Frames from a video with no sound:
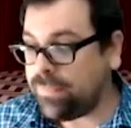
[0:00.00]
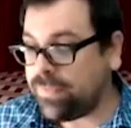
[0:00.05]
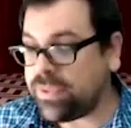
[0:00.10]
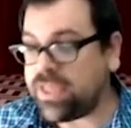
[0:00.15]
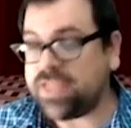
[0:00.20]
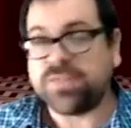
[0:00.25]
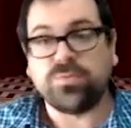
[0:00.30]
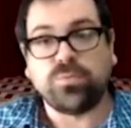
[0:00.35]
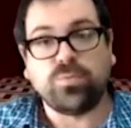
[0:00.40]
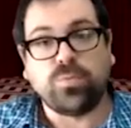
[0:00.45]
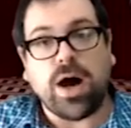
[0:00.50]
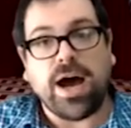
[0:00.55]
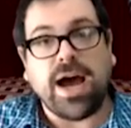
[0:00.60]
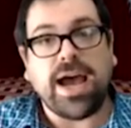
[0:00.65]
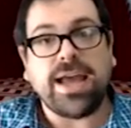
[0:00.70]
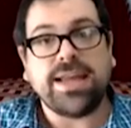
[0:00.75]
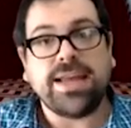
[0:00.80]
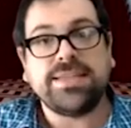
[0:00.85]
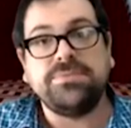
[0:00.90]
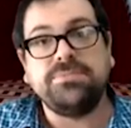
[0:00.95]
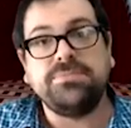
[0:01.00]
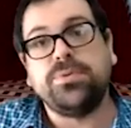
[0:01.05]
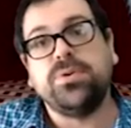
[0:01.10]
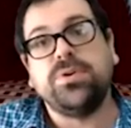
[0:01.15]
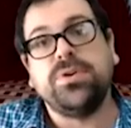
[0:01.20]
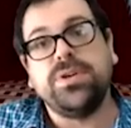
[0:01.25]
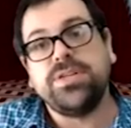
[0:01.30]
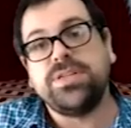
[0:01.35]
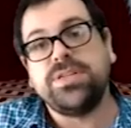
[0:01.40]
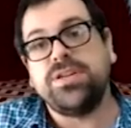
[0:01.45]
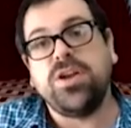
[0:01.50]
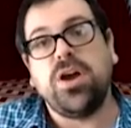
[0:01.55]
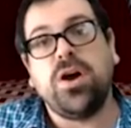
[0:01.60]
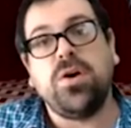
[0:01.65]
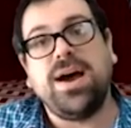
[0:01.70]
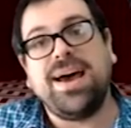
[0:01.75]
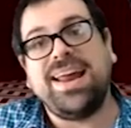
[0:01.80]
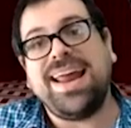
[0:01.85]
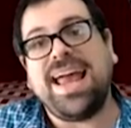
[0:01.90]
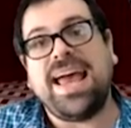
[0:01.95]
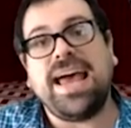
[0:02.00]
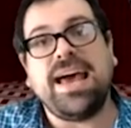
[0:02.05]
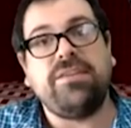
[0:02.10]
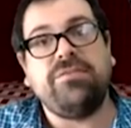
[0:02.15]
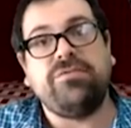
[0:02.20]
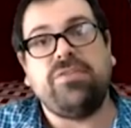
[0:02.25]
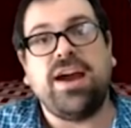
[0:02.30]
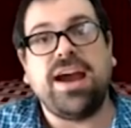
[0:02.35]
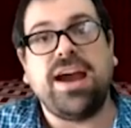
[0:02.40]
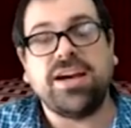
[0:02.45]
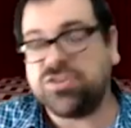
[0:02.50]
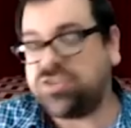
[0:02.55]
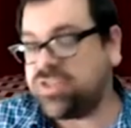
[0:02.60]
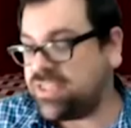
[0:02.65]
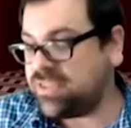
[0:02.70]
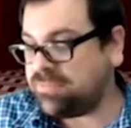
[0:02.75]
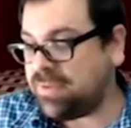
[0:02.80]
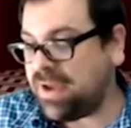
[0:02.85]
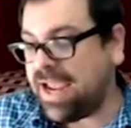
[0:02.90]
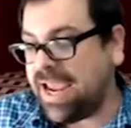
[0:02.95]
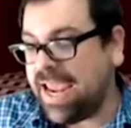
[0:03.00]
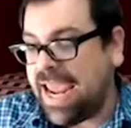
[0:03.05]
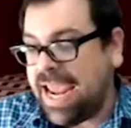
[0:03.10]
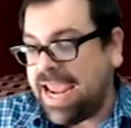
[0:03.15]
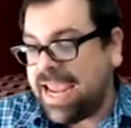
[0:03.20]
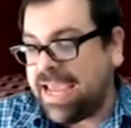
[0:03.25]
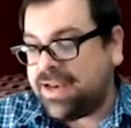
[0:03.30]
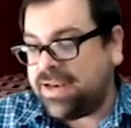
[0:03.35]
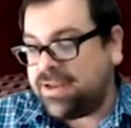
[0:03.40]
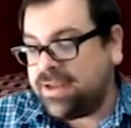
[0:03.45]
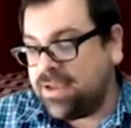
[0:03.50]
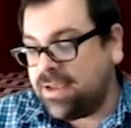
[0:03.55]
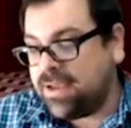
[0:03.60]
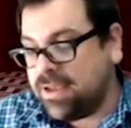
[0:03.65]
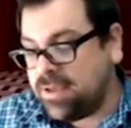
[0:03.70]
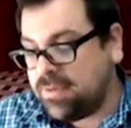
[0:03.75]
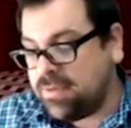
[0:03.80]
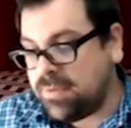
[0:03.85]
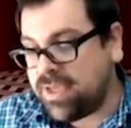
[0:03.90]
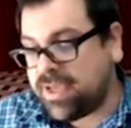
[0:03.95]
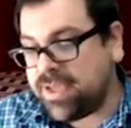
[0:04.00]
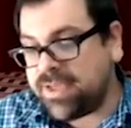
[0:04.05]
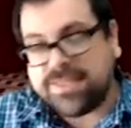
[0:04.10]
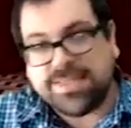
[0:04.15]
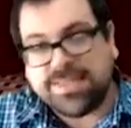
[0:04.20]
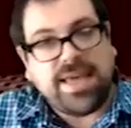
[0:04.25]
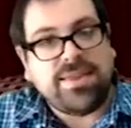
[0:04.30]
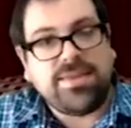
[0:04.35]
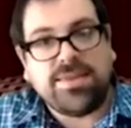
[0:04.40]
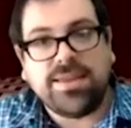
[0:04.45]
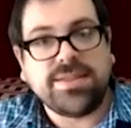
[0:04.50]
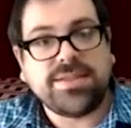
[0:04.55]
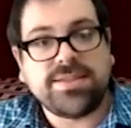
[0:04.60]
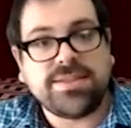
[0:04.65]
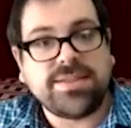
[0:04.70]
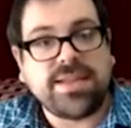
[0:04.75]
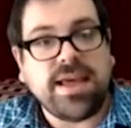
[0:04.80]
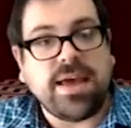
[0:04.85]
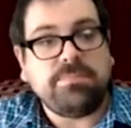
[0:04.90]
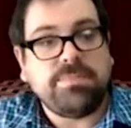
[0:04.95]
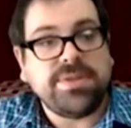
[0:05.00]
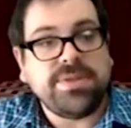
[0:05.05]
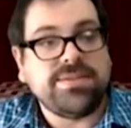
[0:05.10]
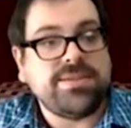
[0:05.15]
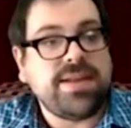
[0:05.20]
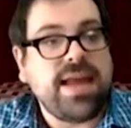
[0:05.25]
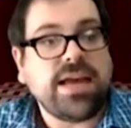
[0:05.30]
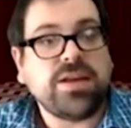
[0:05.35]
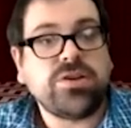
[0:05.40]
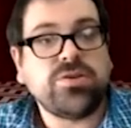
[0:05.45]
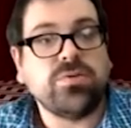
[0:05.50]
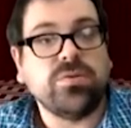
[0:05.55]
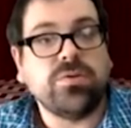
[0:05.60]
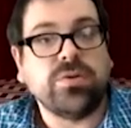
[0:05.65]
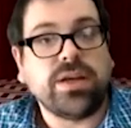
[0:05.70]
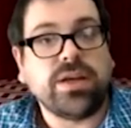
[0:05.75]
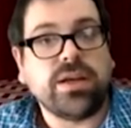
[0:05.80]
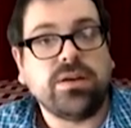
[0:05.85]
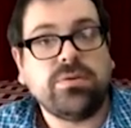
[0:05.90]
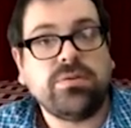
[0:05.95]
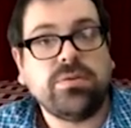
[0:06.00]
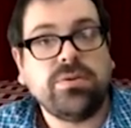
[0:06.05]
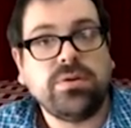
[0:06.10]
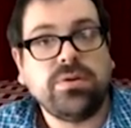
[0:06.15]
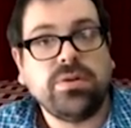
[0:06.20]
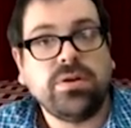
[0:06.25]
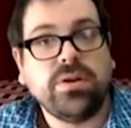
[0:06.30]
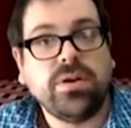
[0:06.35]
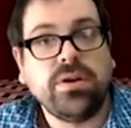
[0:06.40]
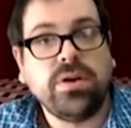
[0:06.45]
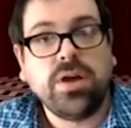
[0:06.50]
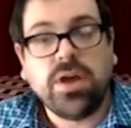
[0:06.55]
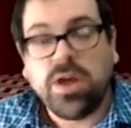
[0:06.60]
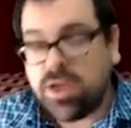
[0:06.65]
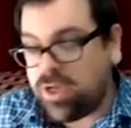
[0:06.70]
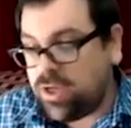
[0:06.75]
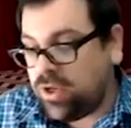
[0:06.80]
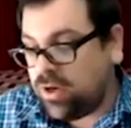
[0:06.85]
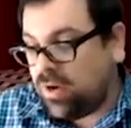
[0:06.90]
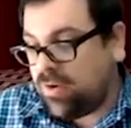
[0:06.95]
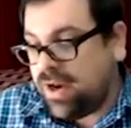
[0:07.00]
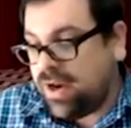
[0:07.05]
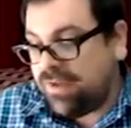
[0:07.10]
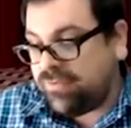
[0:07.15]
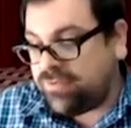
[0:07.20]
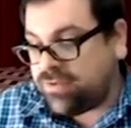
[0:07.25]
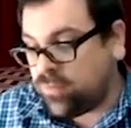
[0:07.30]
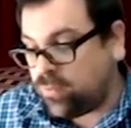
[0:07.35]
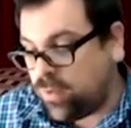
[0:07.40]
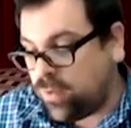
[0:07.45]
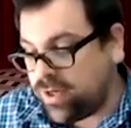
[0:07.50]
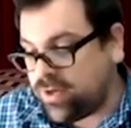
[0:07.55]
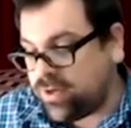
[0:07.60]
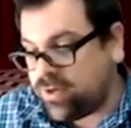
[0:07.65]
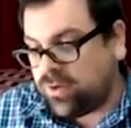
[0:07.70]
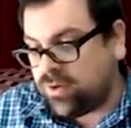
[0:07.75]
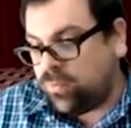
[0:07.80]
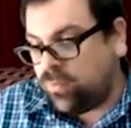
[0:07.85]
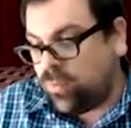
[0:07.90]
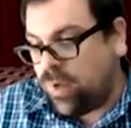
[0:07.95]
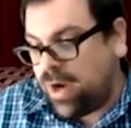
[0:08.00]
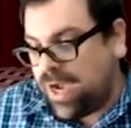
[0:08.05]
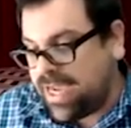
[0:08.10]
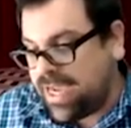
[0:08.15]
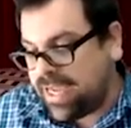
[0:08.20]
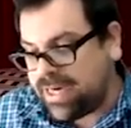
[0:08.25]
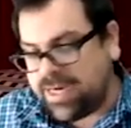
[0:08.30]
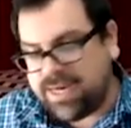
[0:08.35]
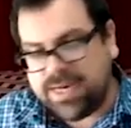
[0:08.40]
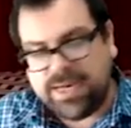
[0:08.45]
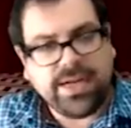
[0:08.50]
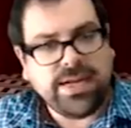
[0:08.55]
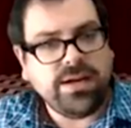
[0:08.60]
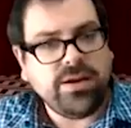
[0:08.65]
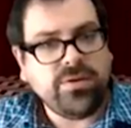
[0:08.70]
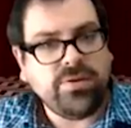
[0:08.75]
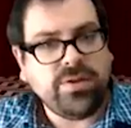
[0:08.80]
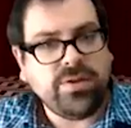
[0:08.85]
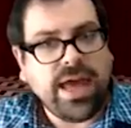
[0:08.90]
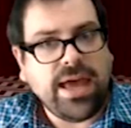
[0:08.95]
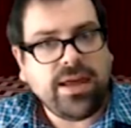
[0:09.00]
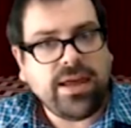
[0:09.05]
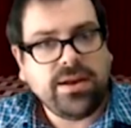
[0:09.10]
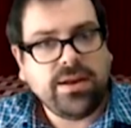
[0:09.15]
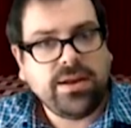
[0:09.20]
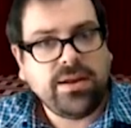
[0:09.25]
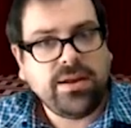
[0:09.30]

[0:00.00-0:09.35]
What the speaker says: That's why it's important to know how to add fractions by hand, because then this step is natural to you. You don't have to wonder, why did he do that?